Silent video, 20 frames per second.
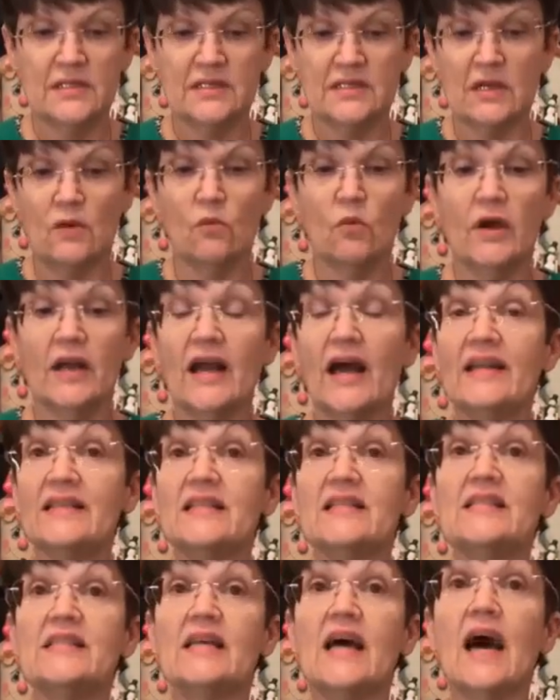So what I
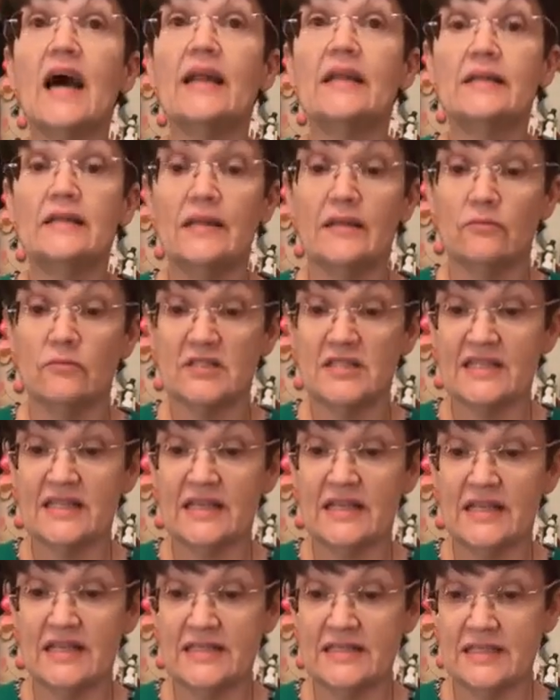decided that was the
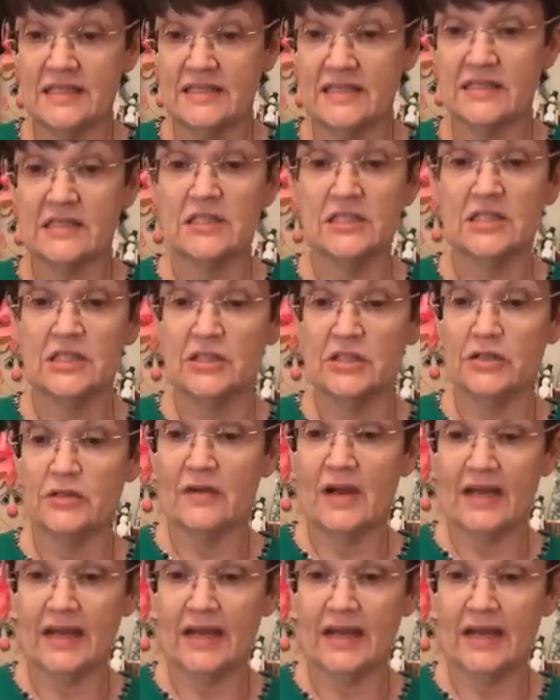easiest to do,